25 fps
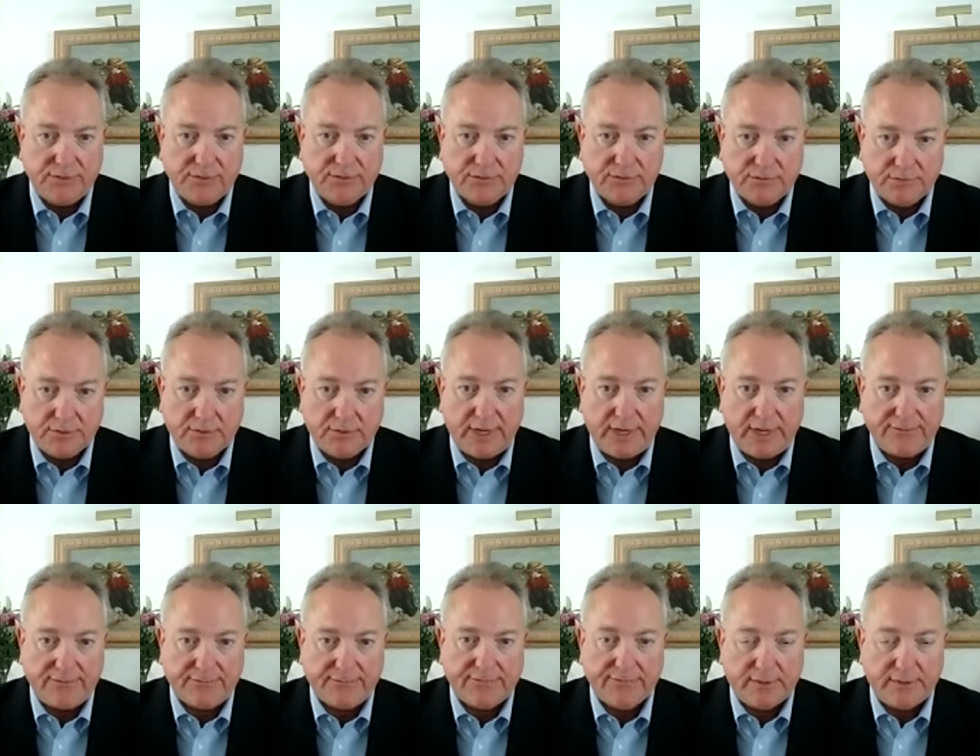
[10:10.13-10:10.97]
Okay,
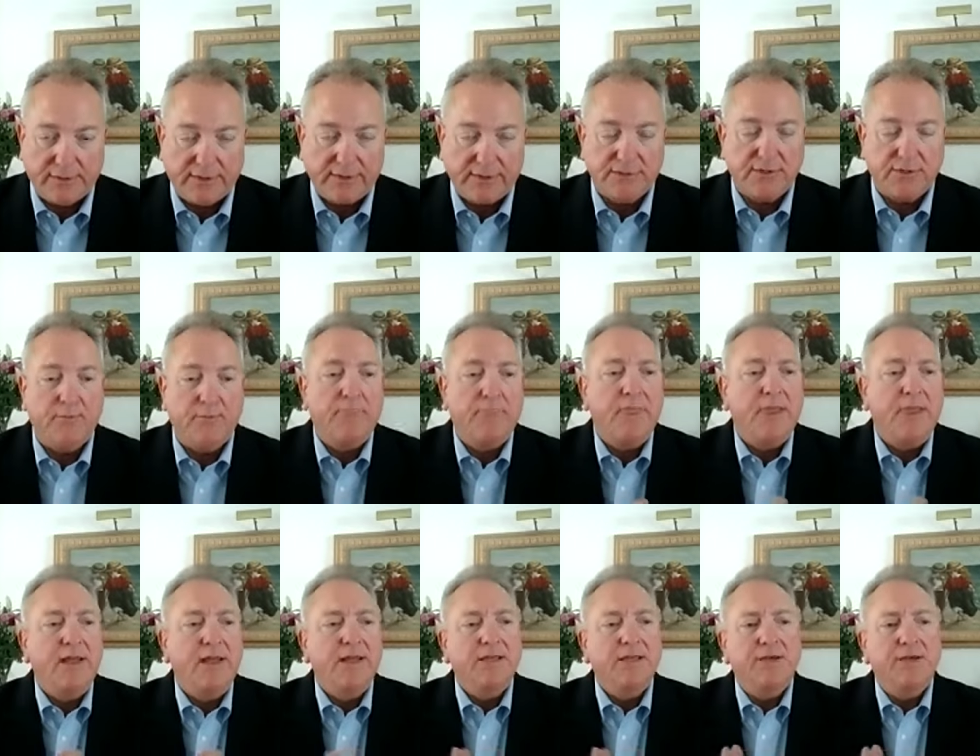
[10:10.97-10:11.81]
Mm. Uh, so
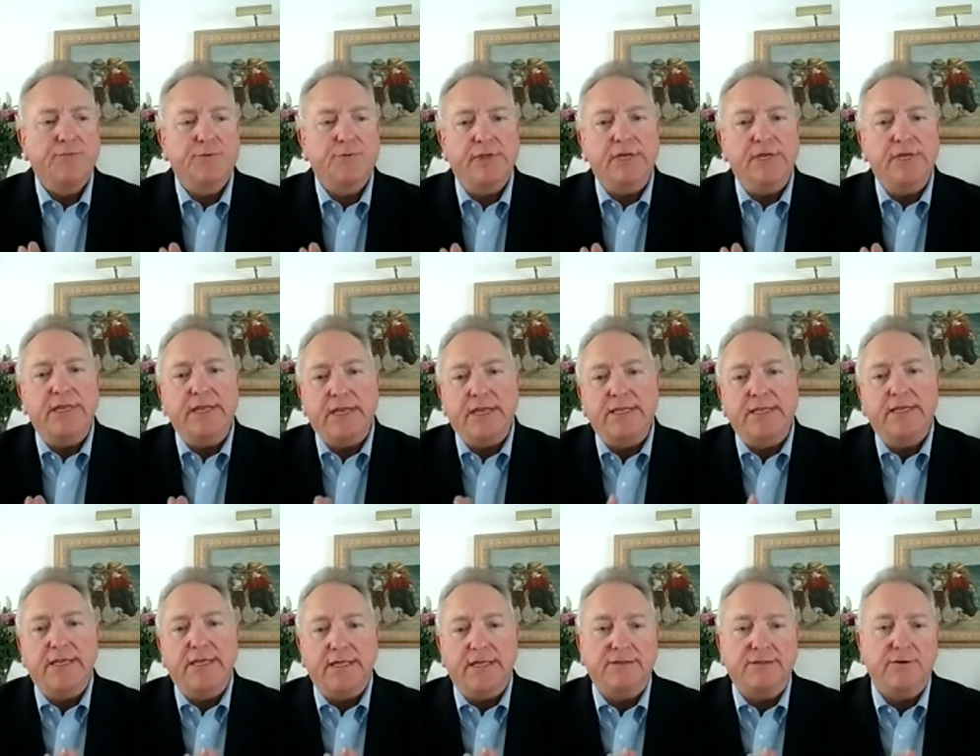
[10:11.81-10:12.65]
you really need to
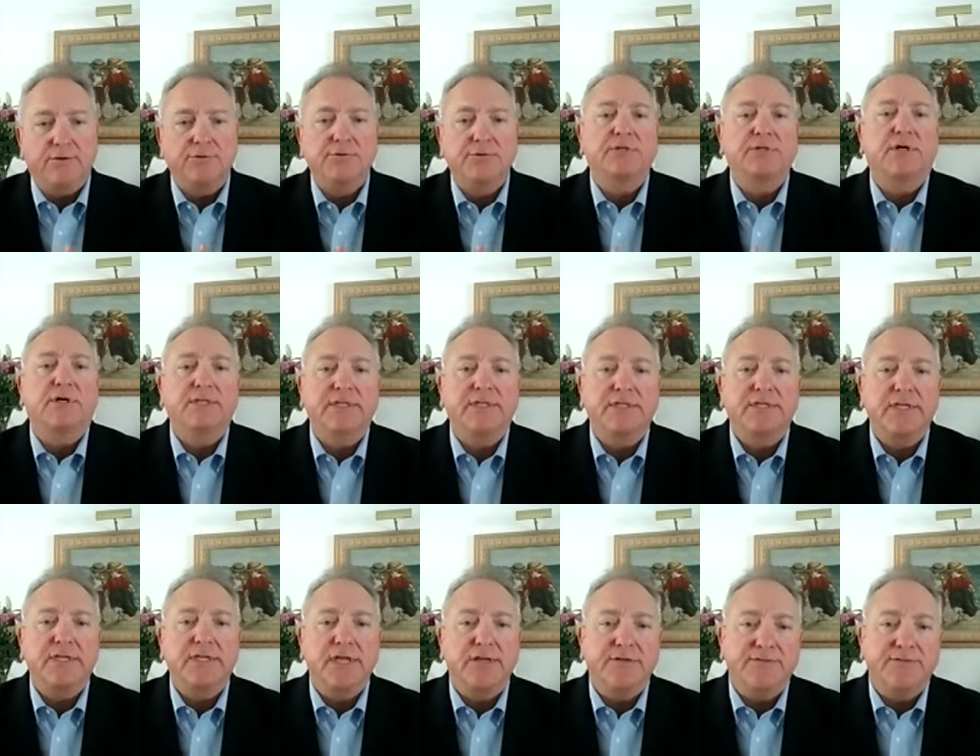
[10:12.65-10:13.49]
get those uh,
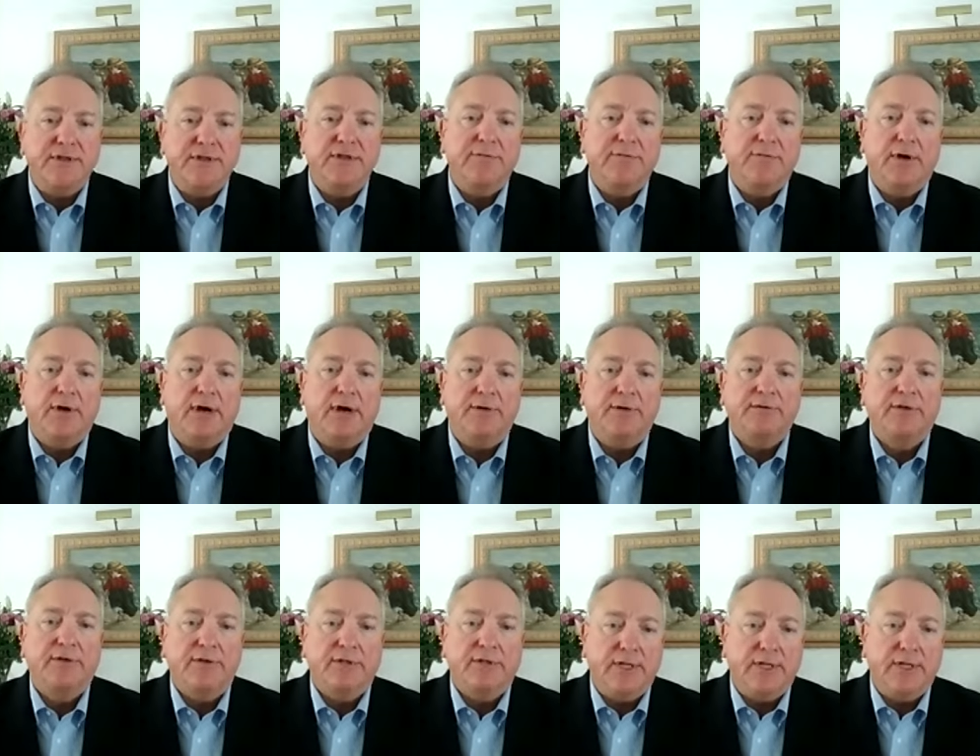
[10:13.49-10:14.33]
TV uh,
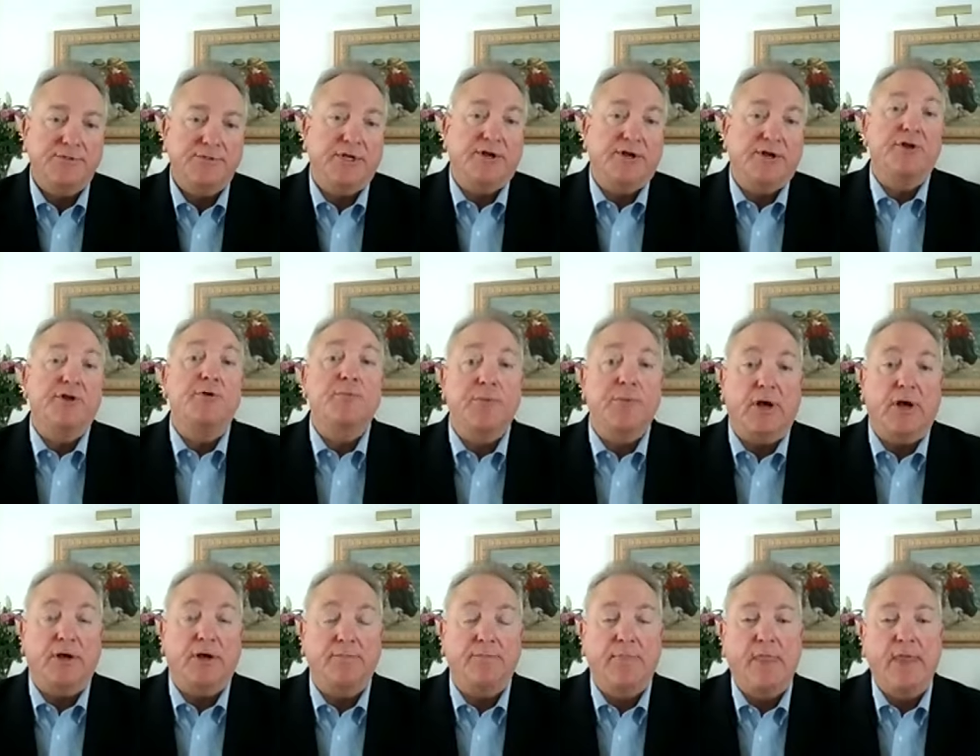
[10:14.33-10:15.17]
clips under your
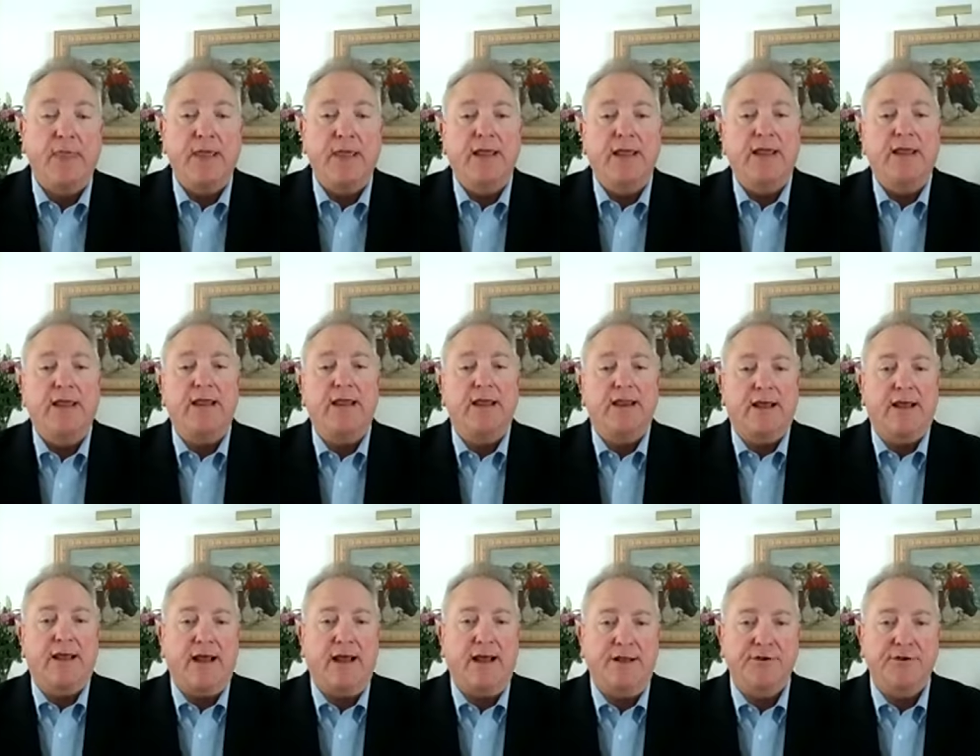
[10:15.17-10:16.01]
belt and
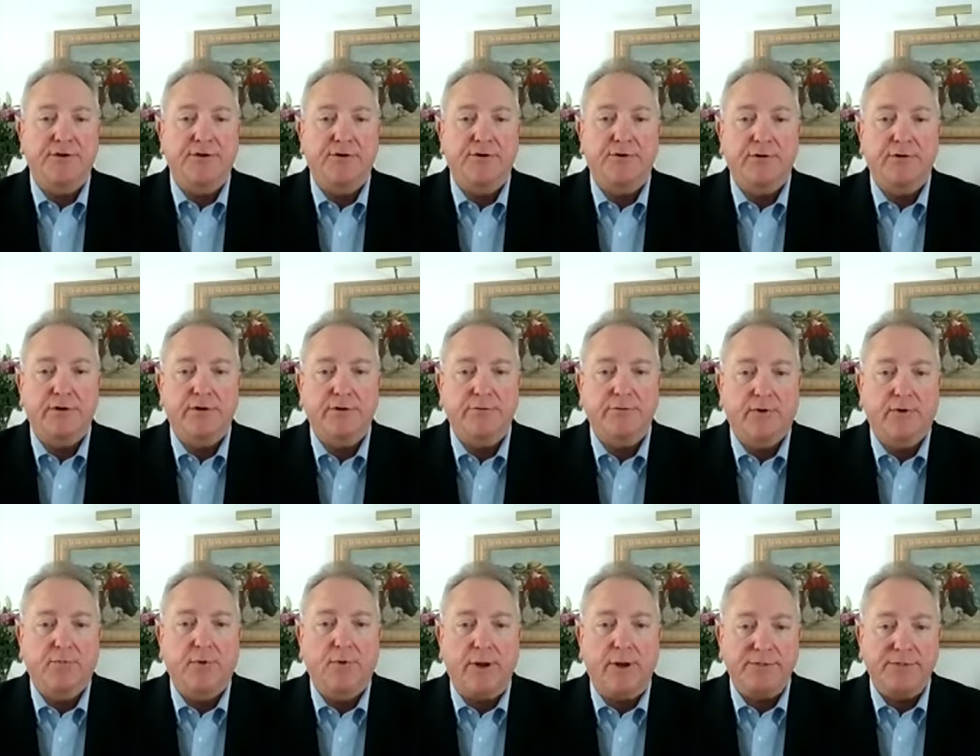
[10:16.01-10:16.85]
on your
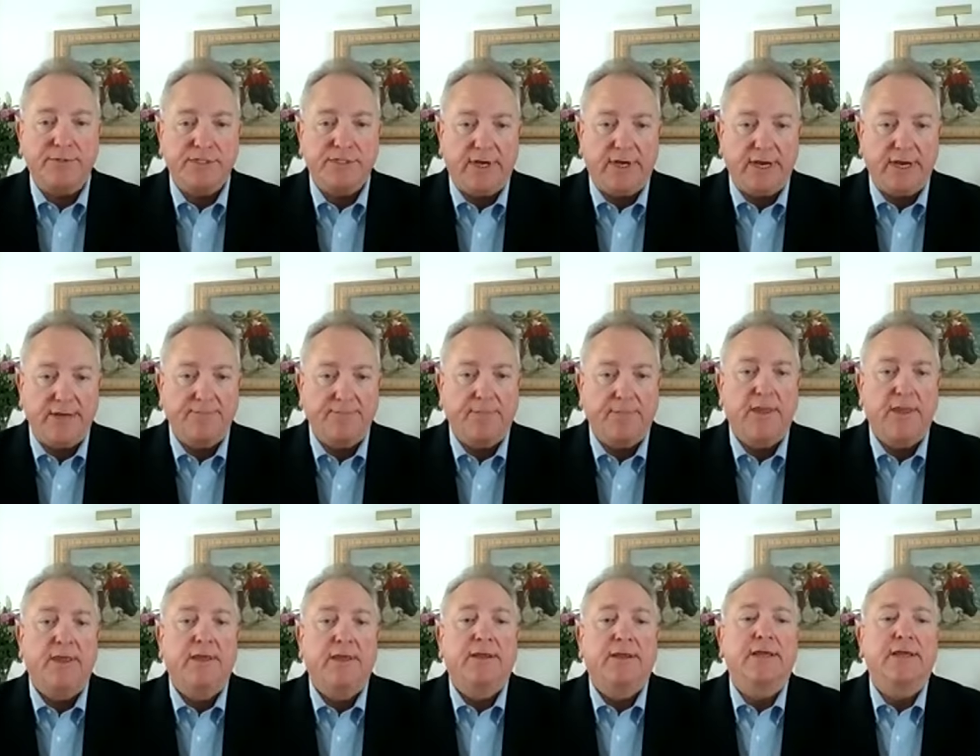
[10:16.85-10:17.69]
website,
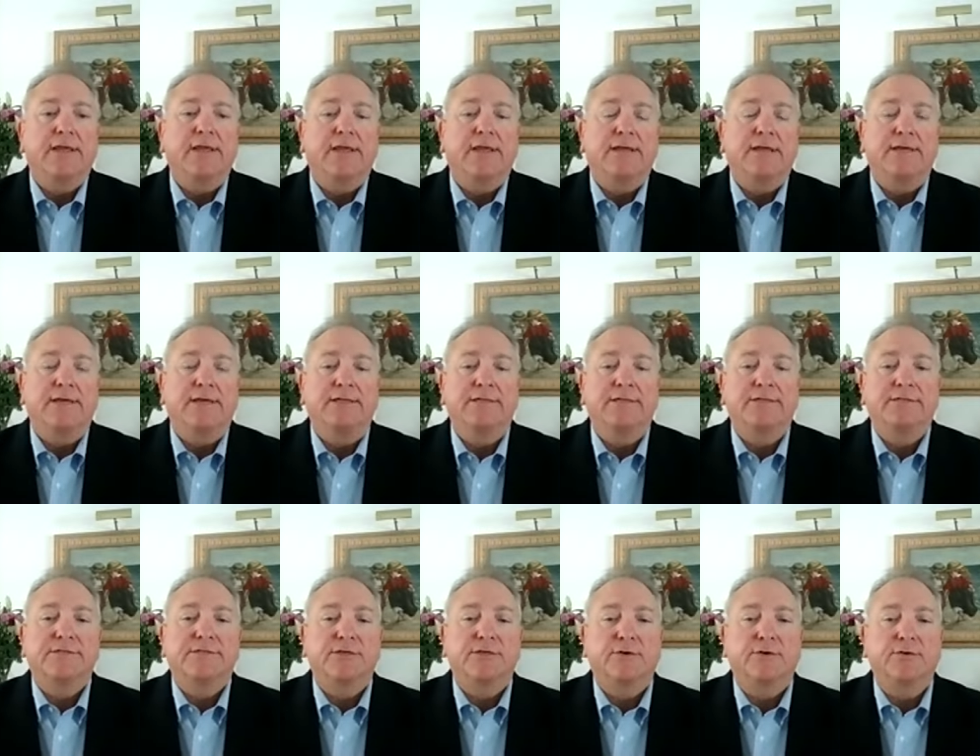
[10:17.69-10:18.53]
and
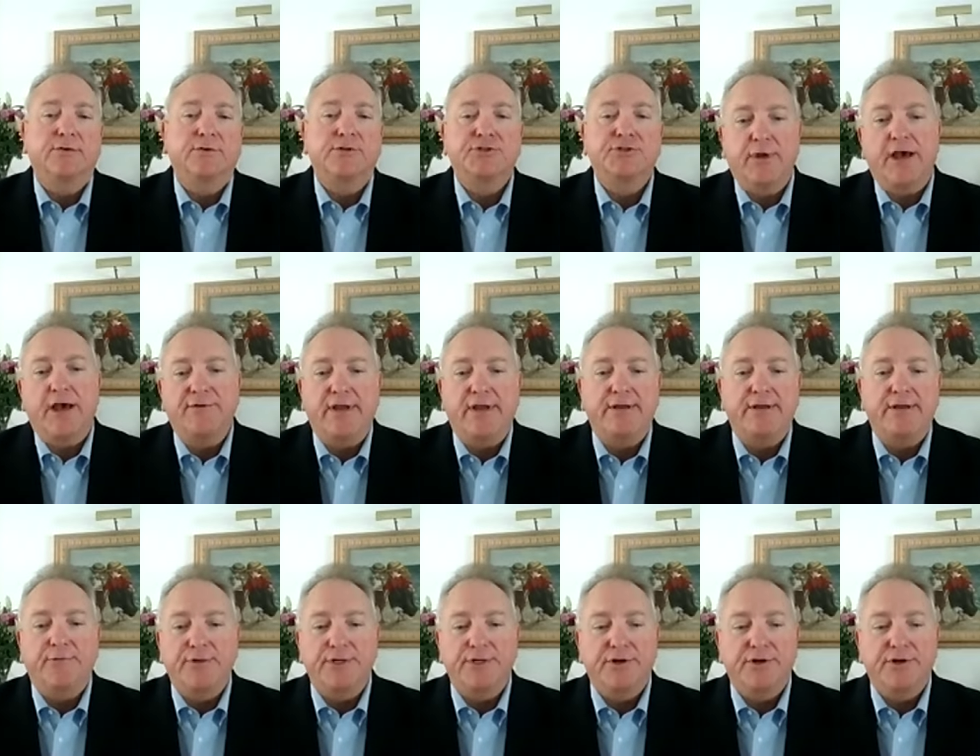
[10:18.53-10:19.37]
so that you have
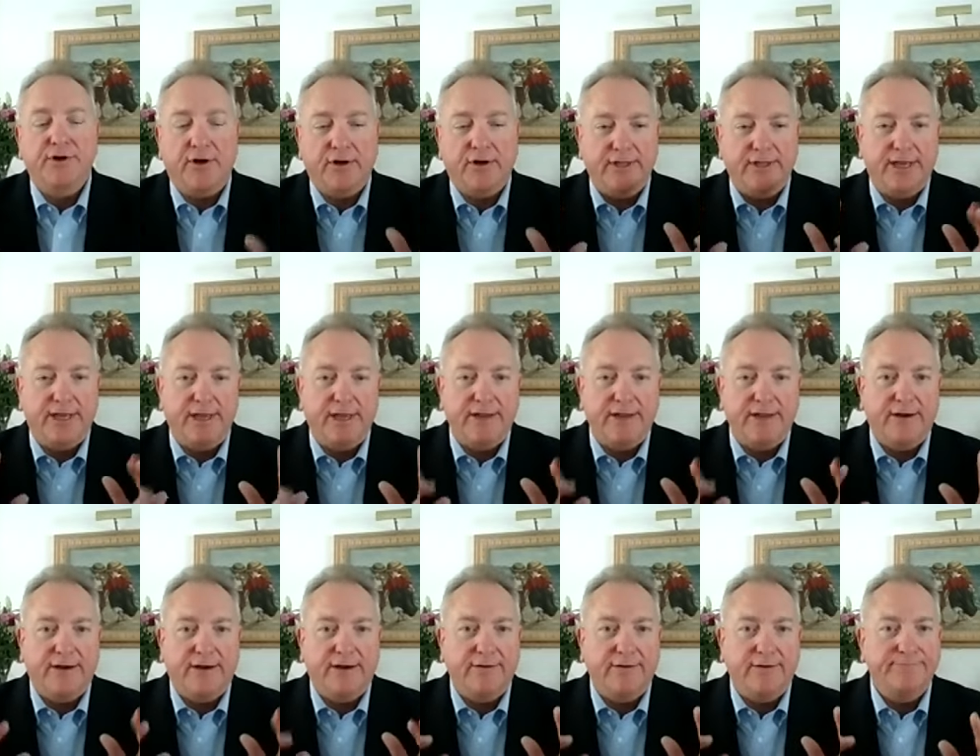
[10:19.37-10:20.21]
a what do you call a
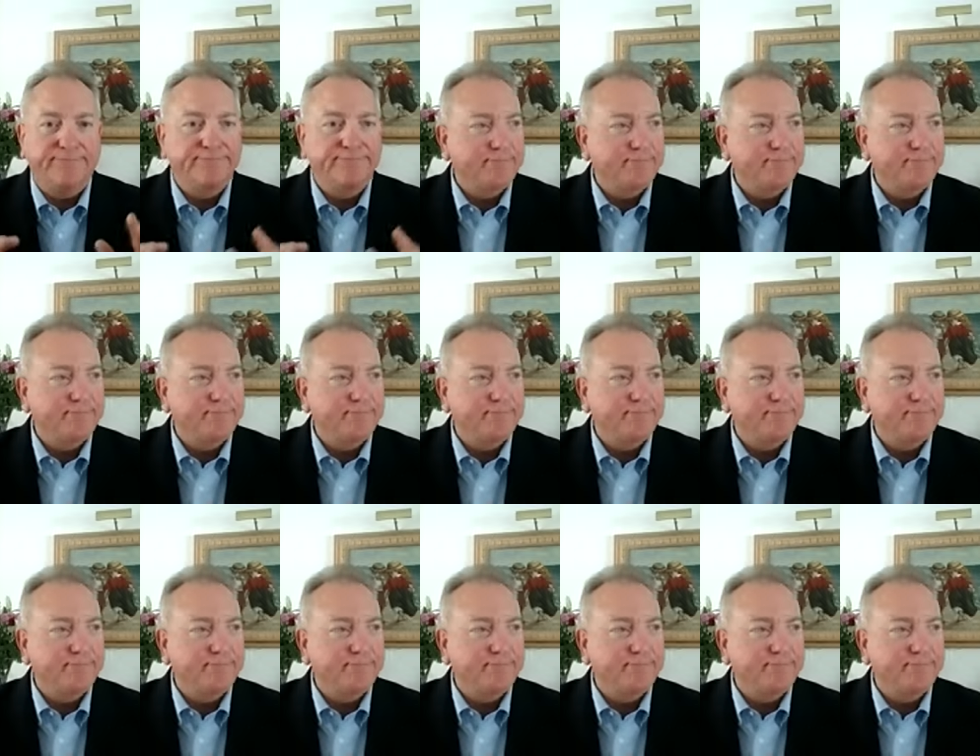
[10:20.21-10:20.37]
um,